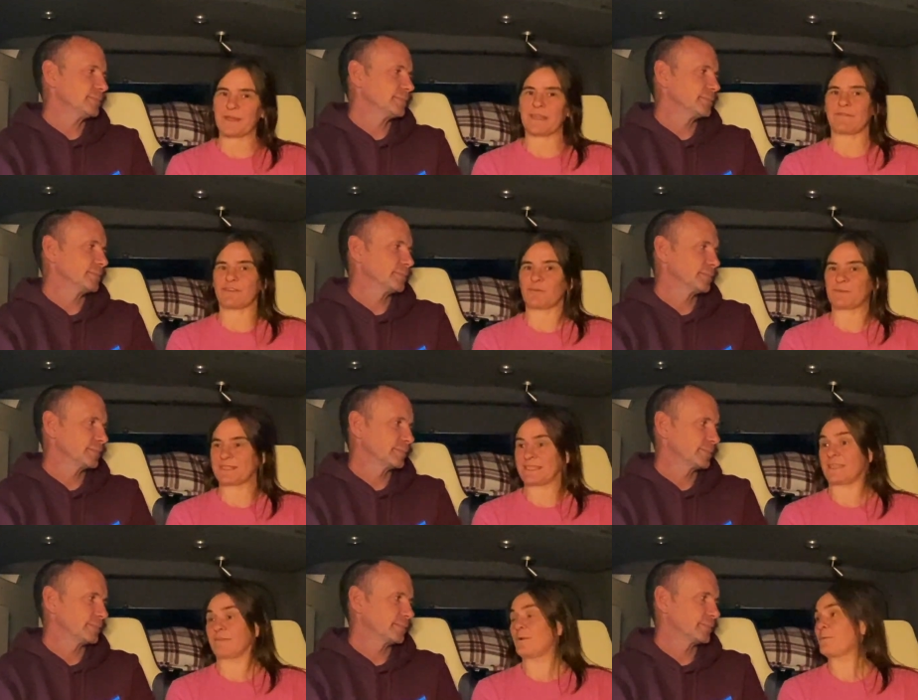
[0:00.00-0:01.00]
Speaker 1: can have a cup of
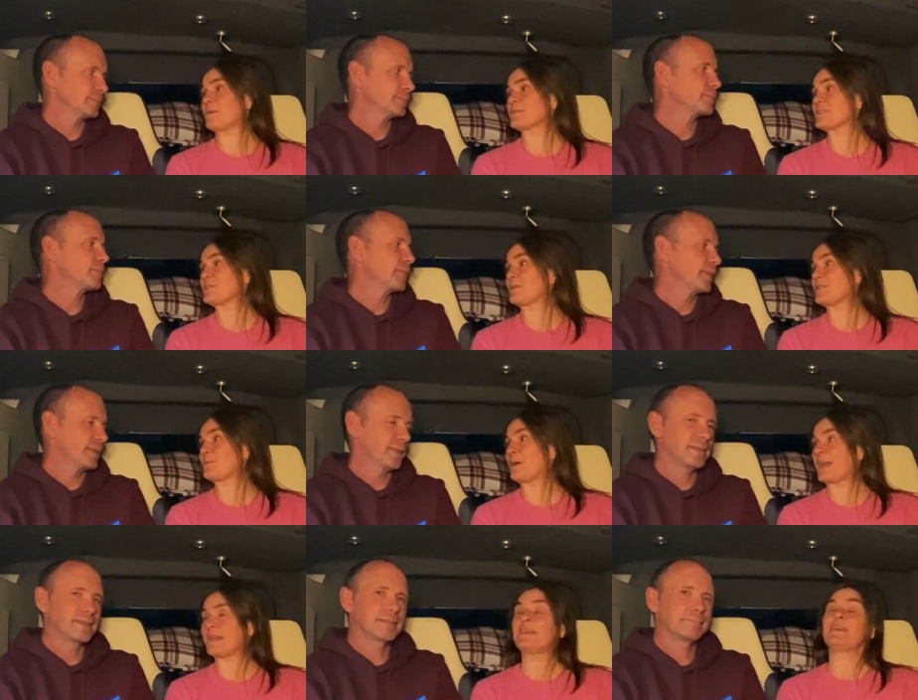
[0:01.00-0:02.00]
tea if we want to on the
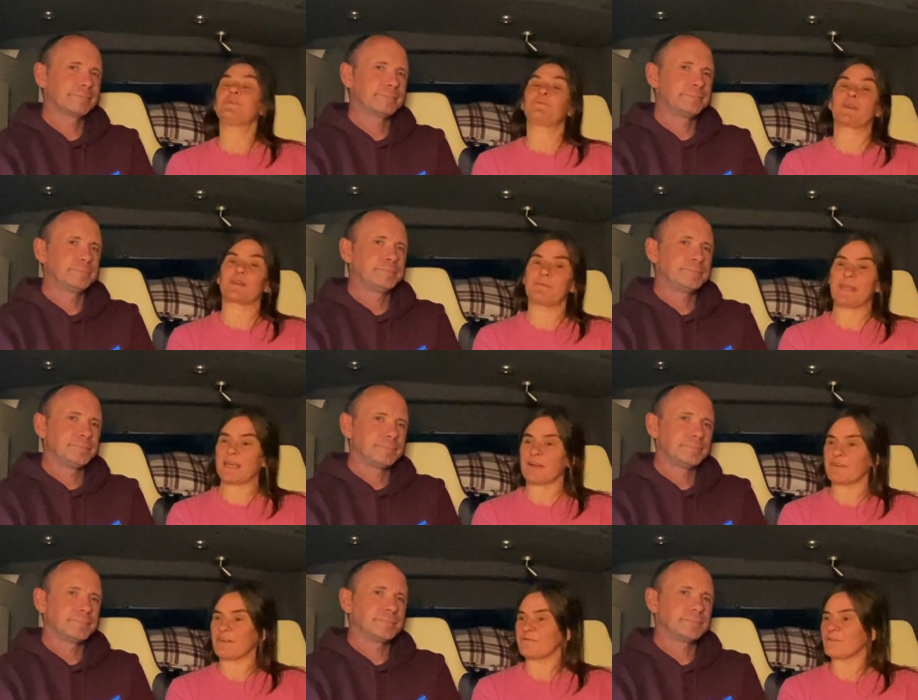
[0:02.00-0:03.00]
way. We can make
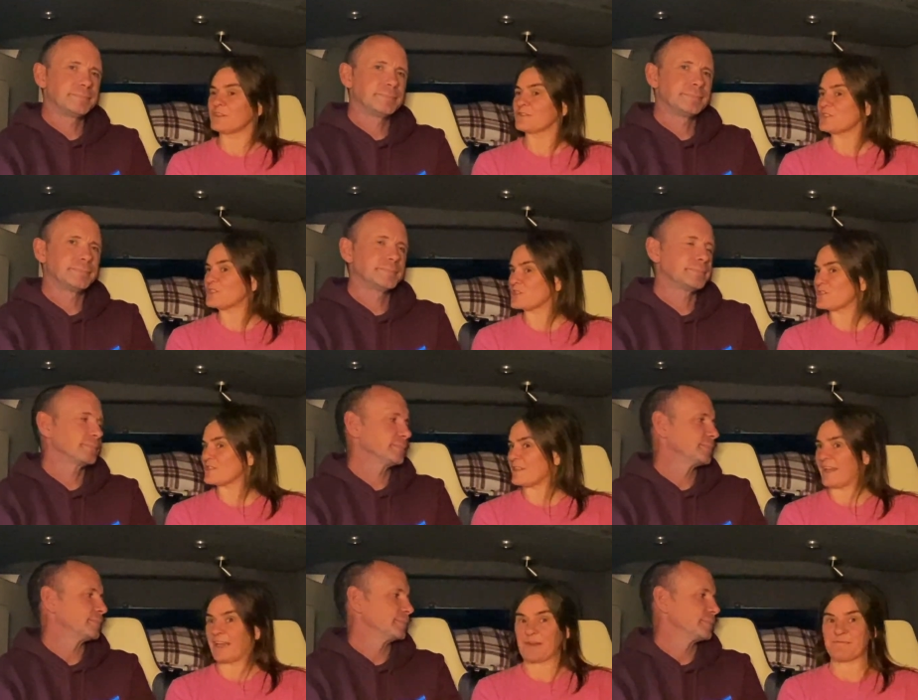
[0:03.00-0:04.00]
our own lunch
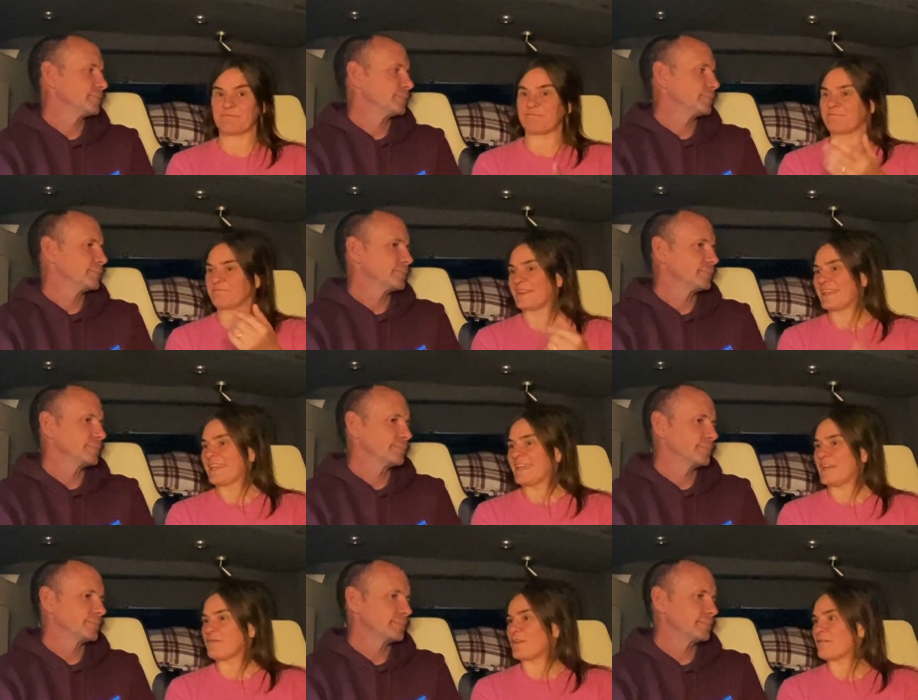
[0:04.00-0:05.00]
um,
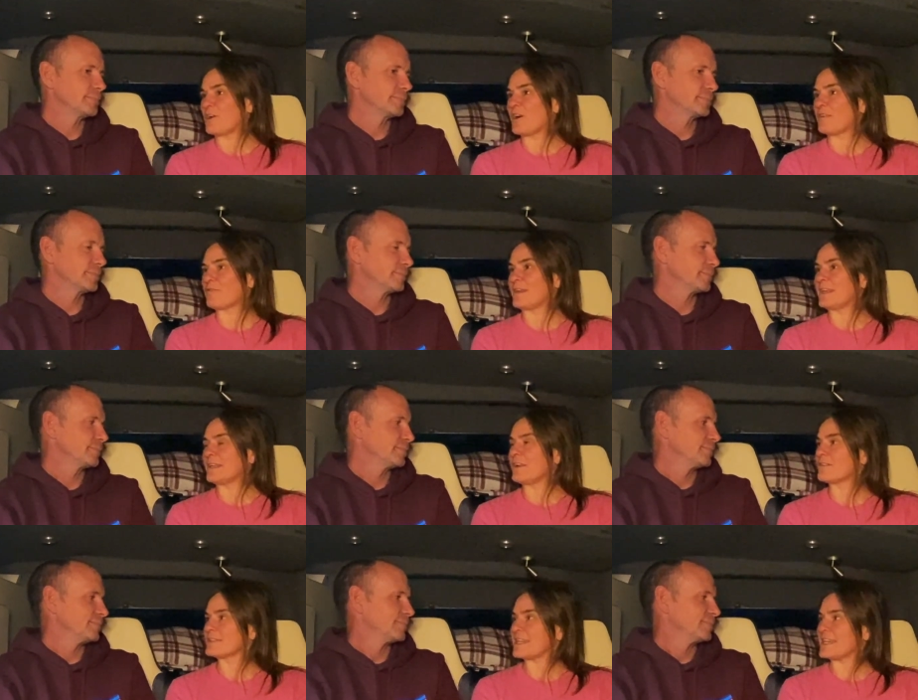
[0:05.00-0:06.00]
if we've got a really
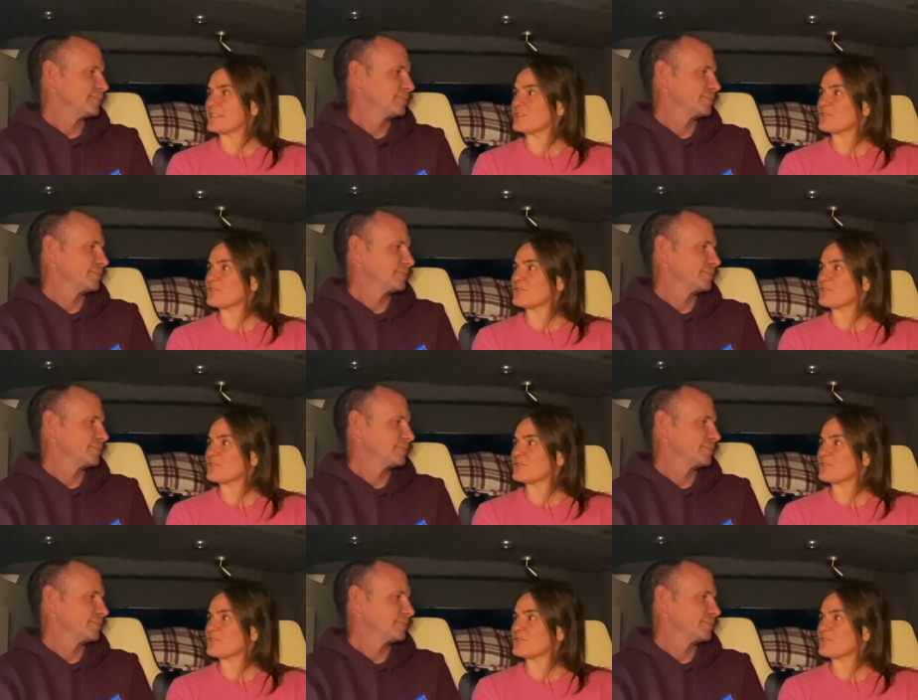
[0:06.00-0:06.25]
long day's